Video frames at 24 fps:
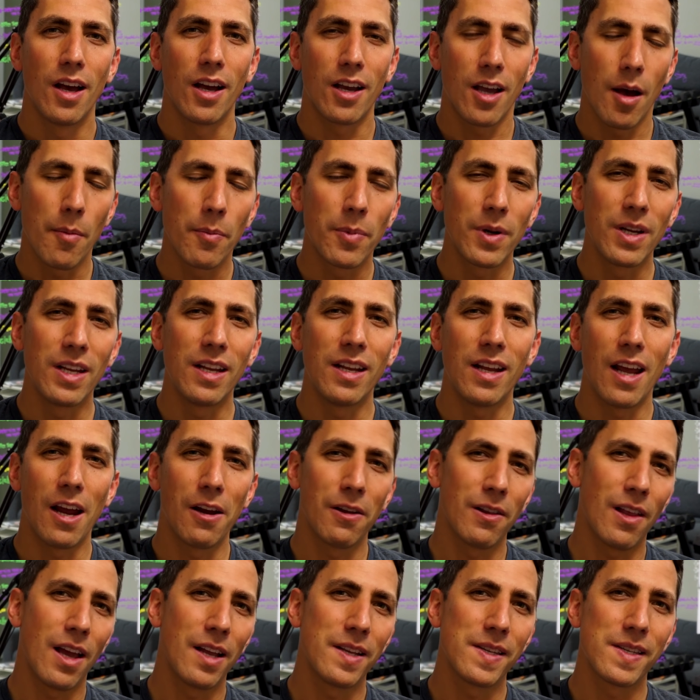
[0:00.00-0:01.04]
accompany
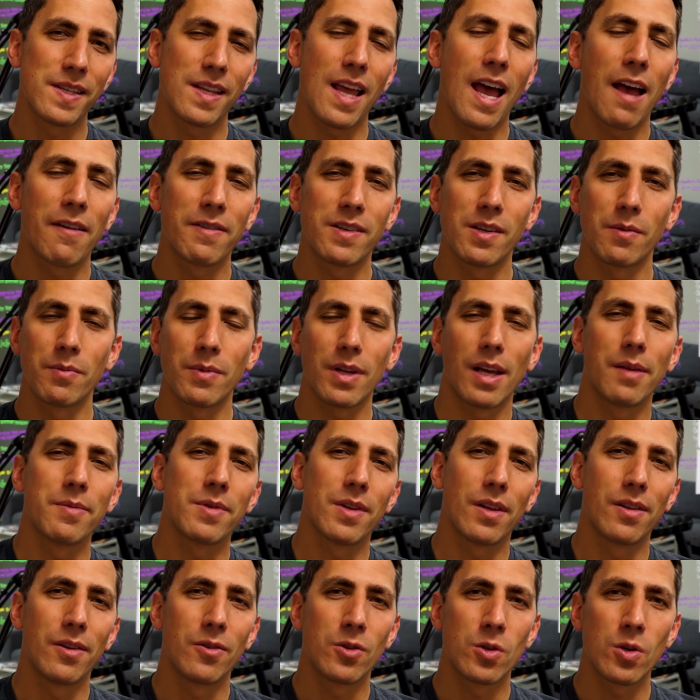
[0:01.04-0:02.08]
airline staff sometimes
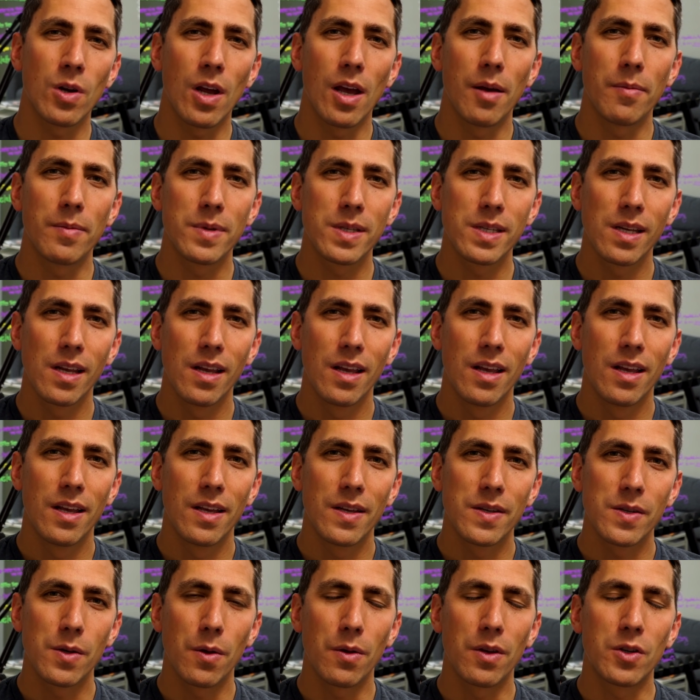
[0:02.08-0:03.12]
on their trips.
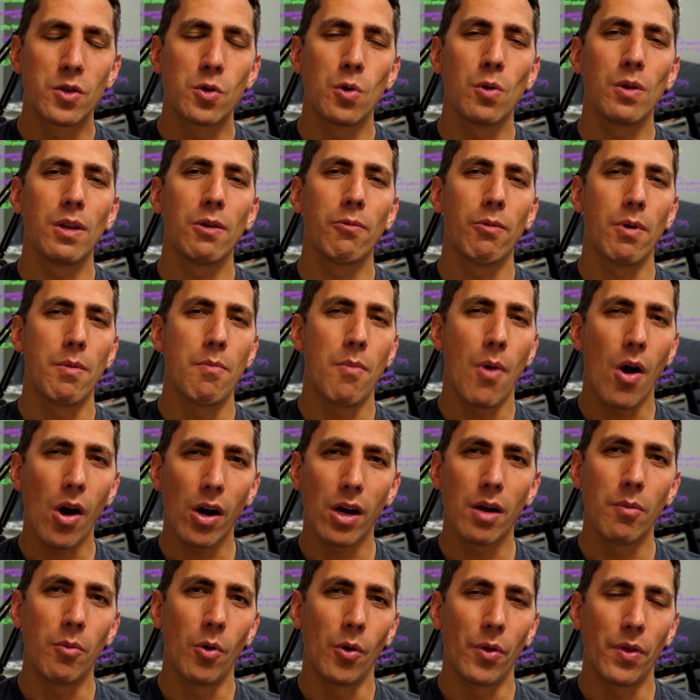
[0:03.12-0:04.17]
So the truly
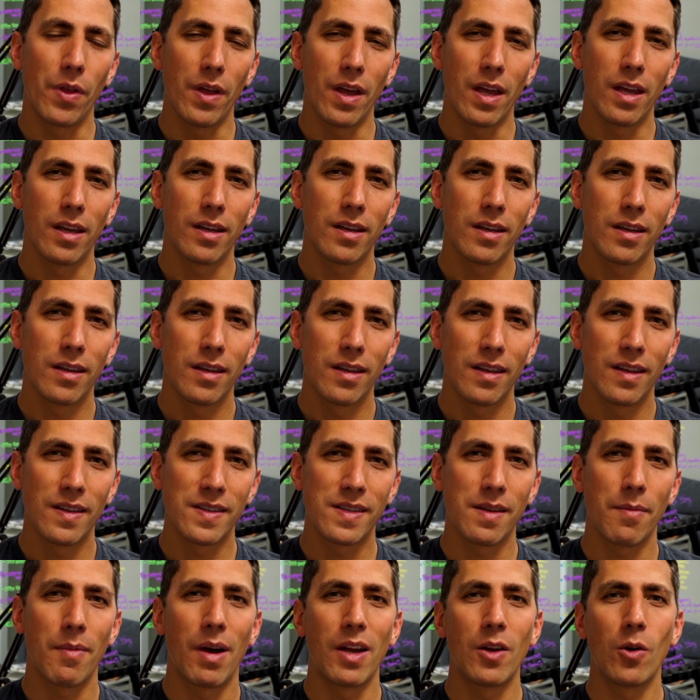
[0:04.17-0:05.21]
remarkable thing
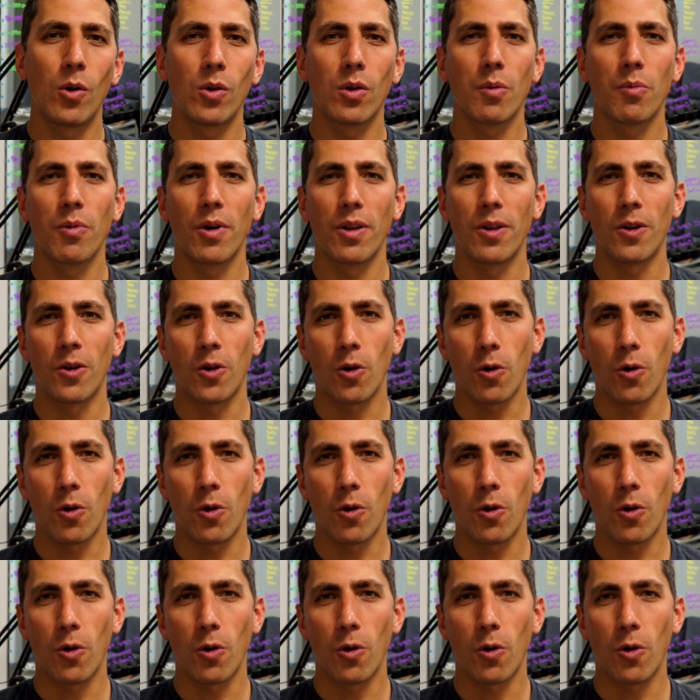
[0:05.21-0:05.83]
is that my older brother